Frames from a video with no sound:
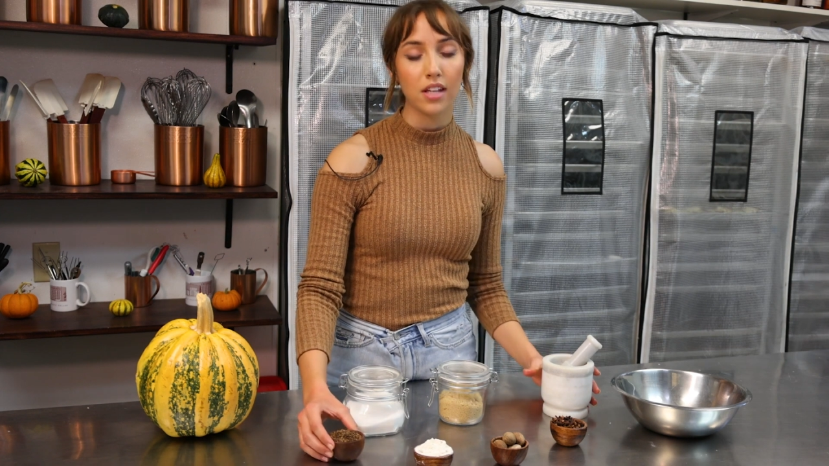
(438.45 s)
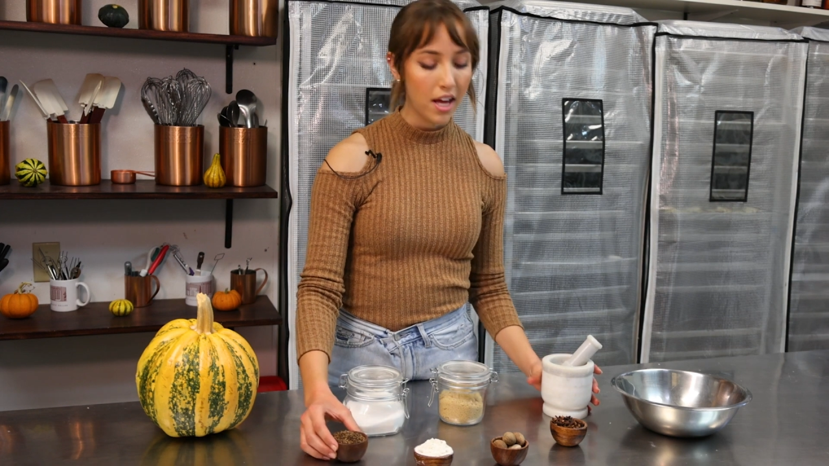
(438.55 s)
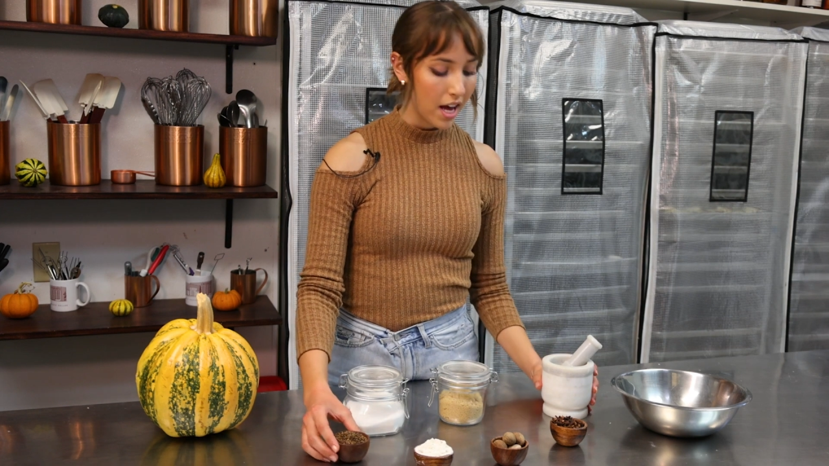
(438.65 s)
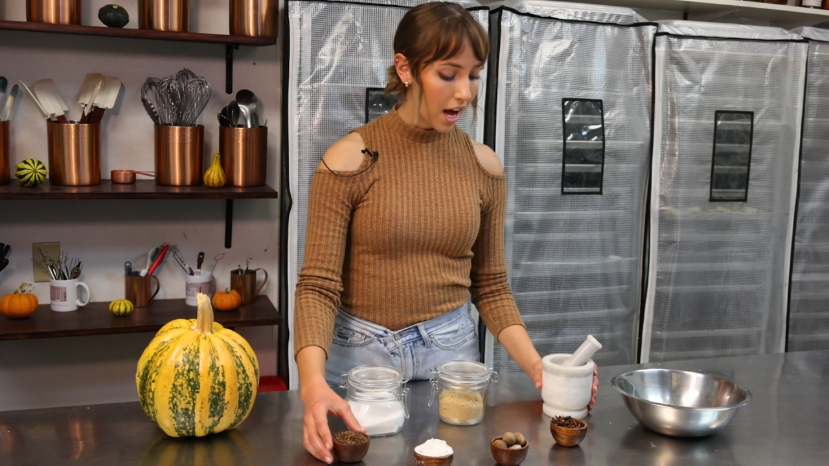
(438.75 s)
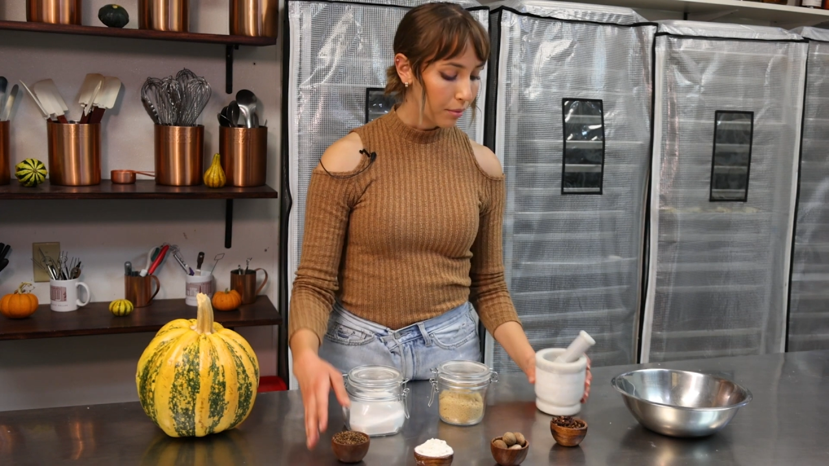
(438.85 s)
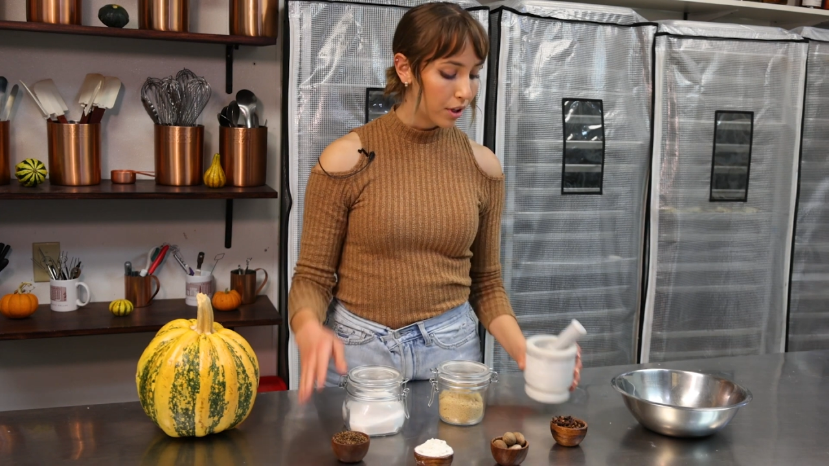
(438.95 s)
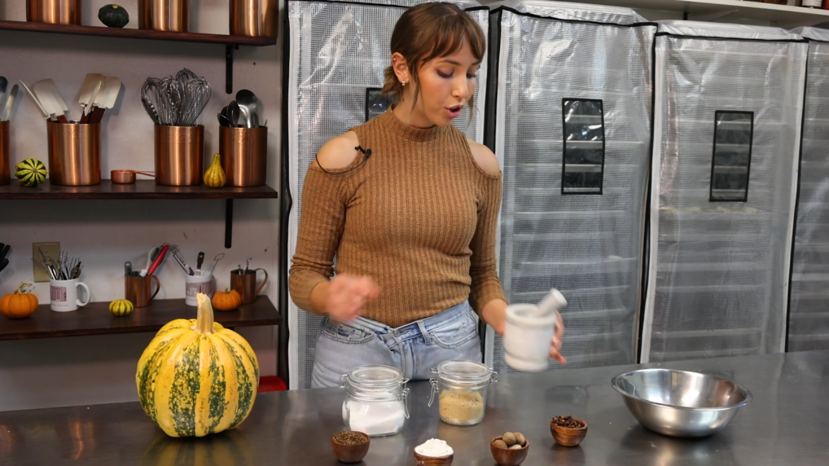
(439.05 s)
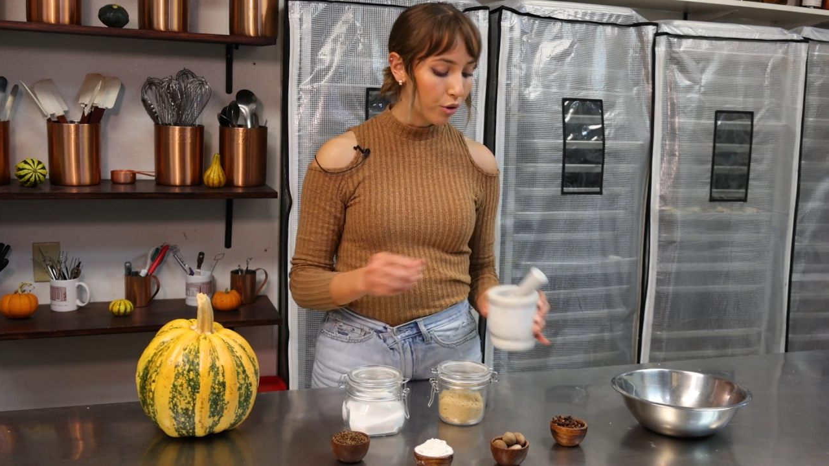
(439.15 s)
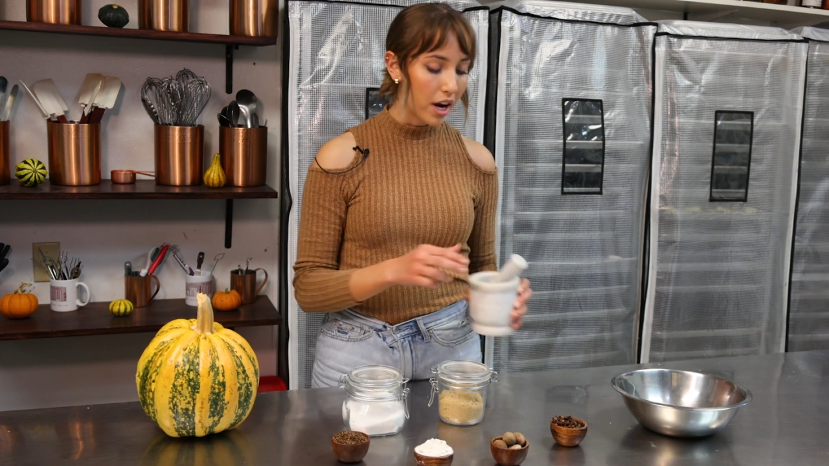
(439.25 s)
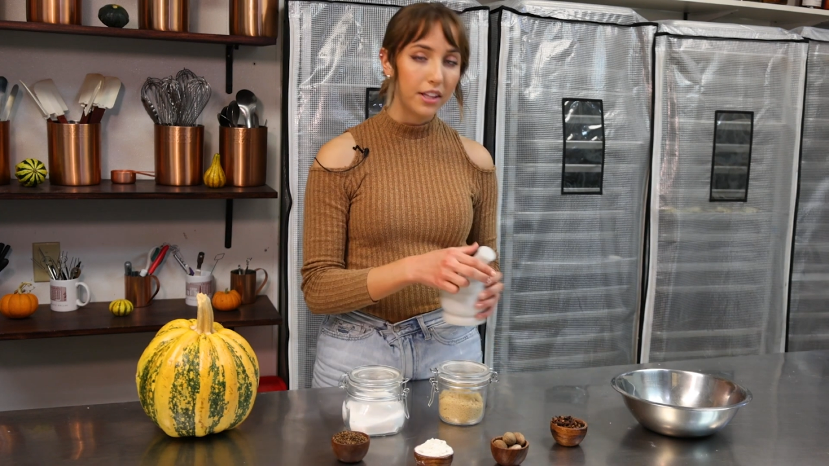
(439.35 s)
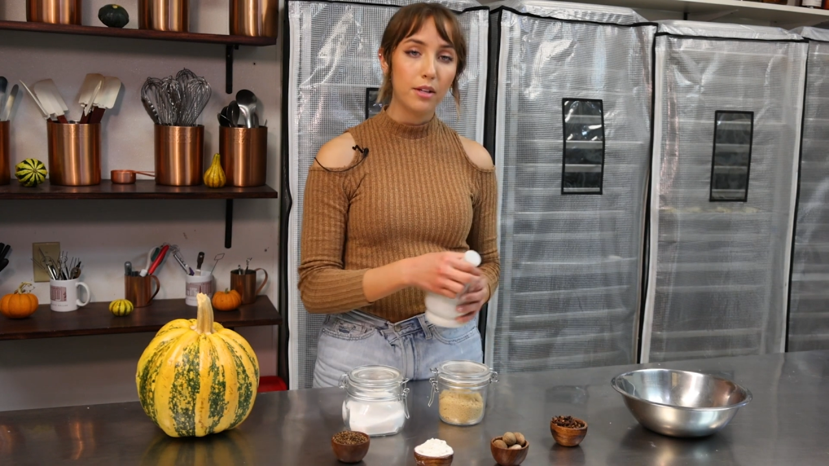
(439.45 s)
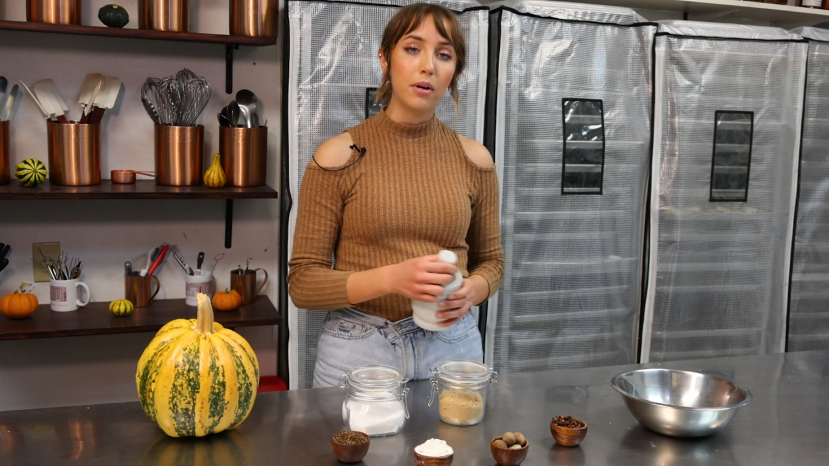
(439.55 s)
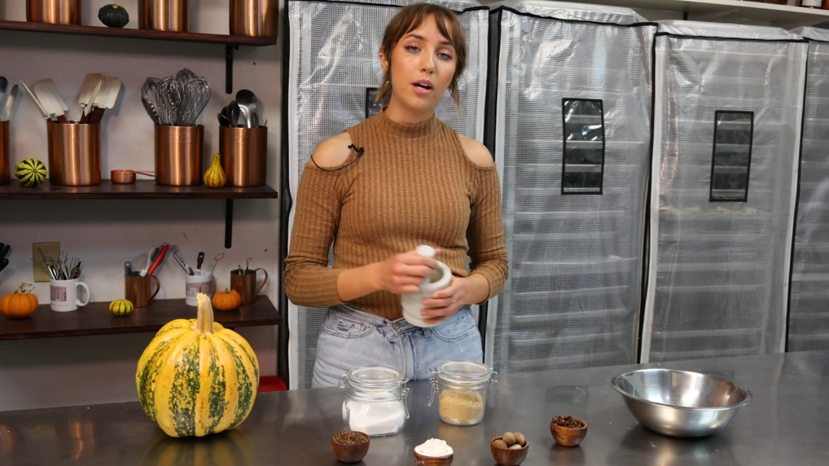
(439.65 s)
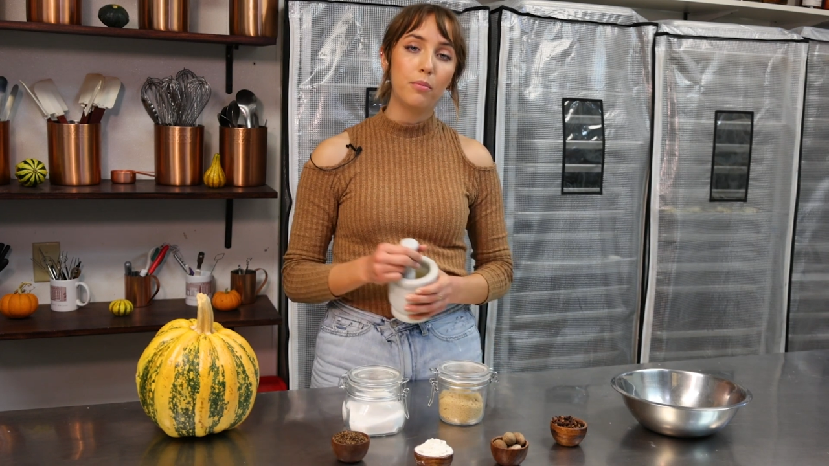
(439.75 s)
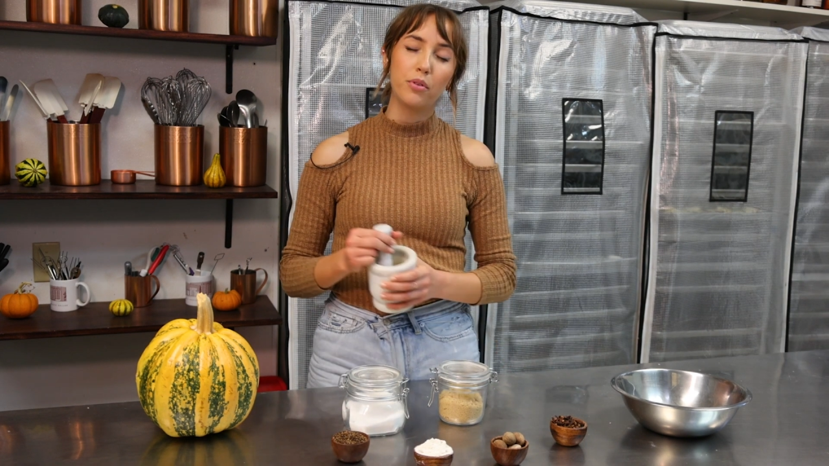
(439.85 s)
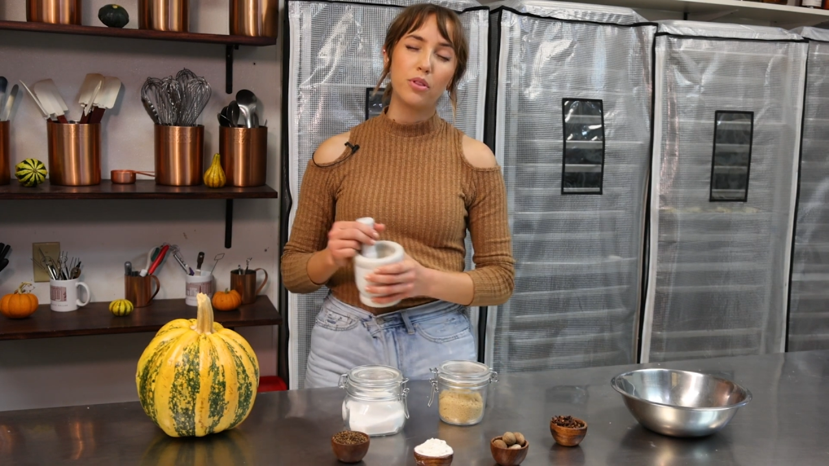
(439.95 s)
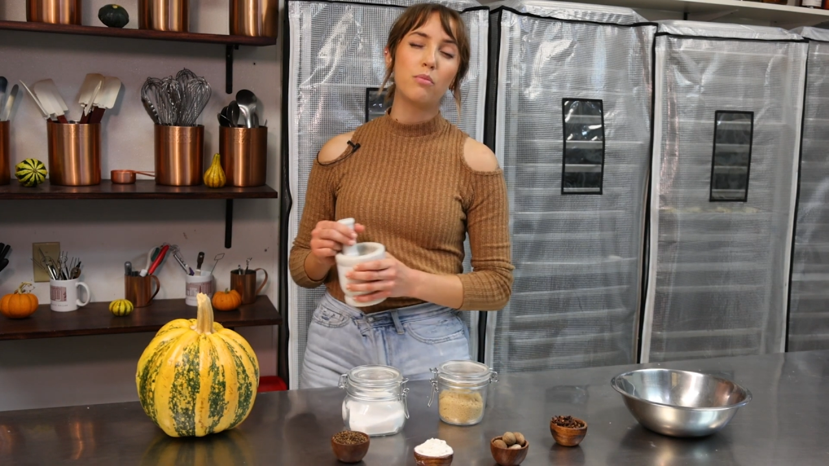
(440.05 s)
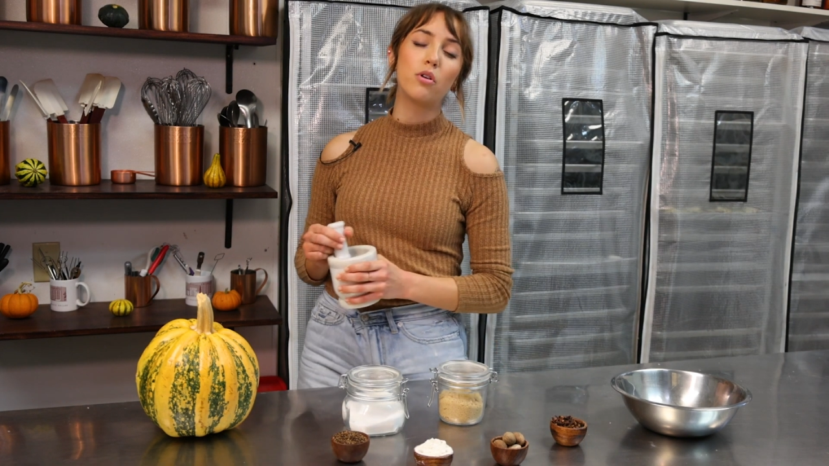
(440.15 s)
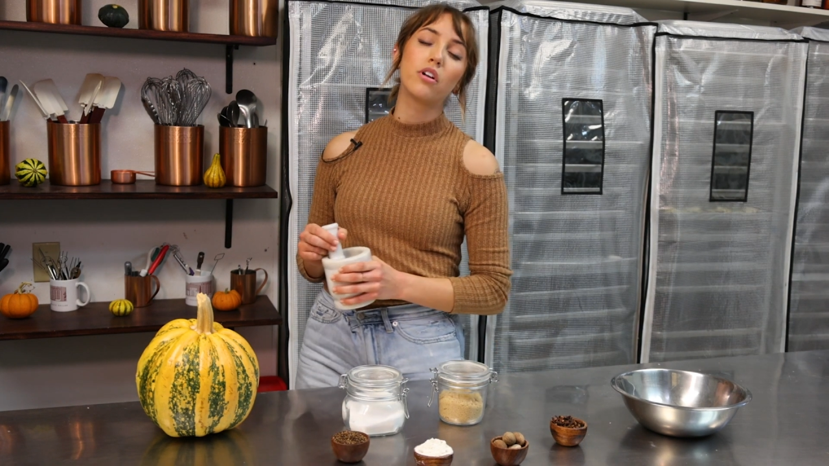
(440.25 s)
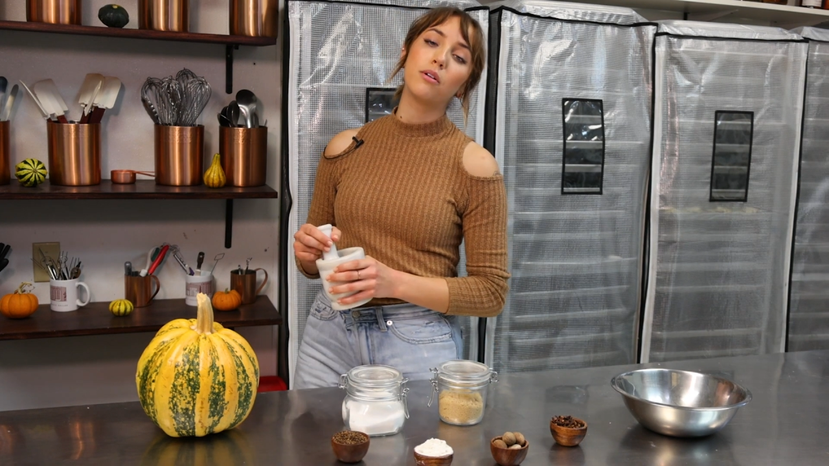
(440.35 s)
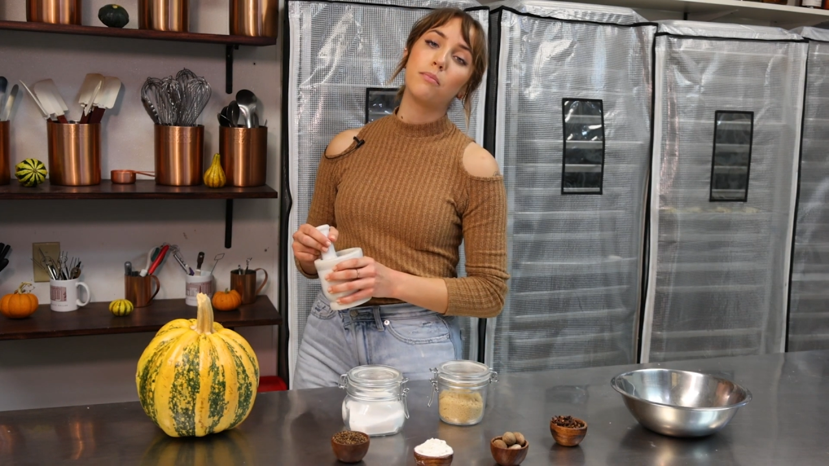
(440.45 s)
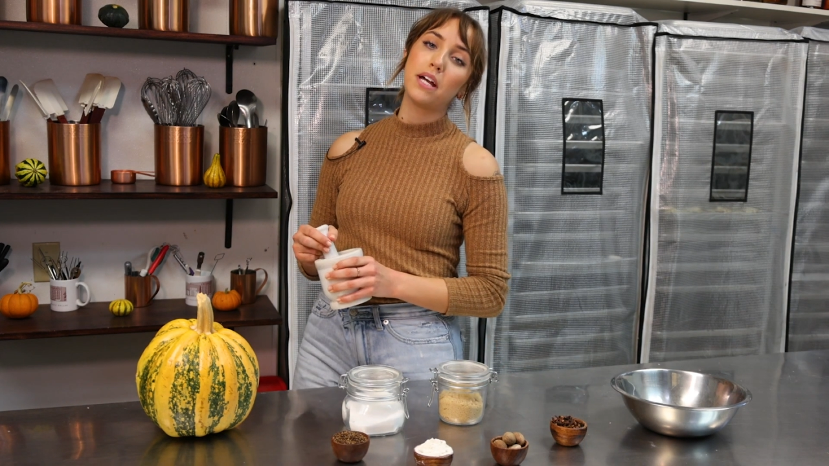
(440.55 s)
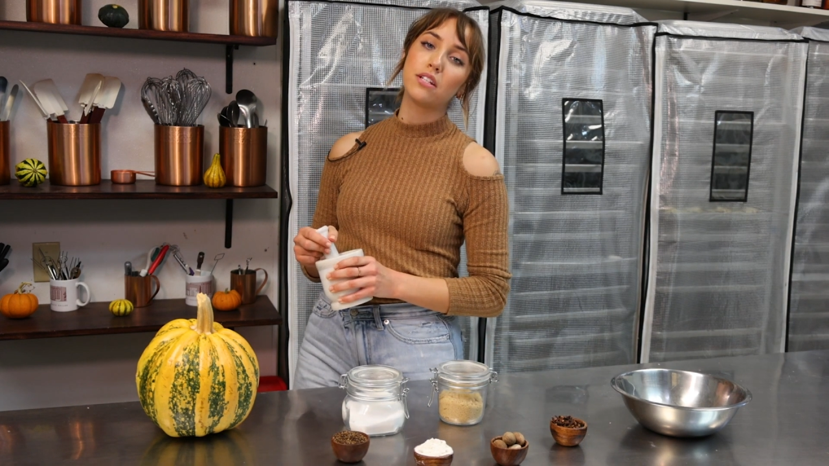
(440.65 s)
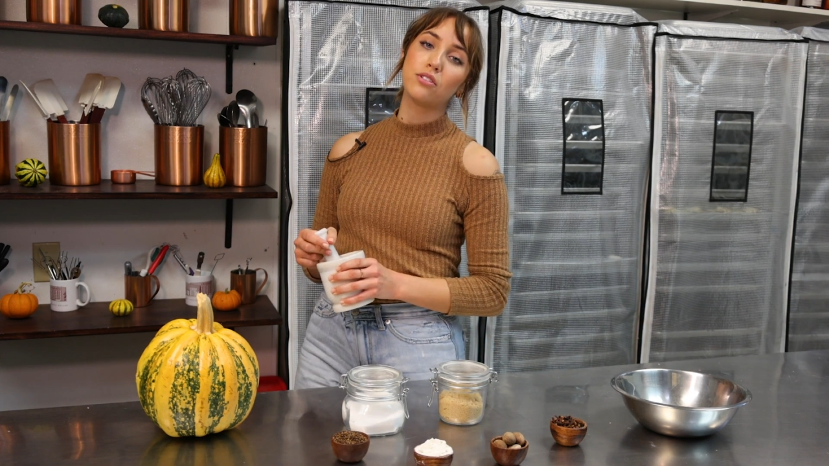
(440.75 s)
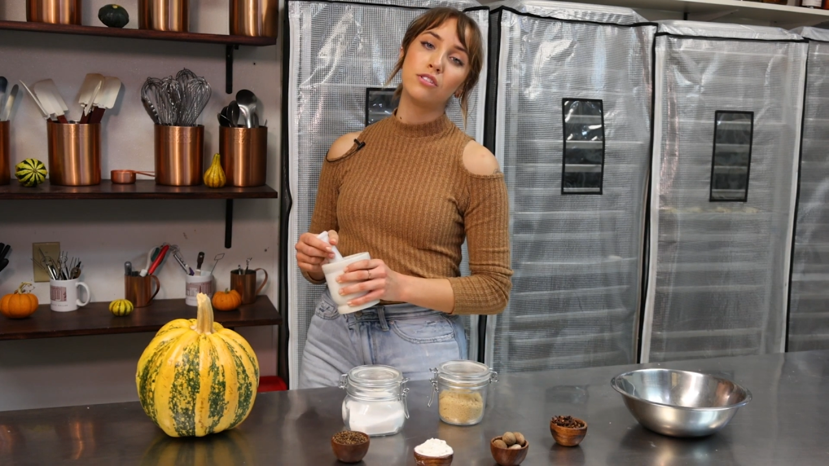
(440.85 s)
I'm gonna grind them up with the mortar and pestle,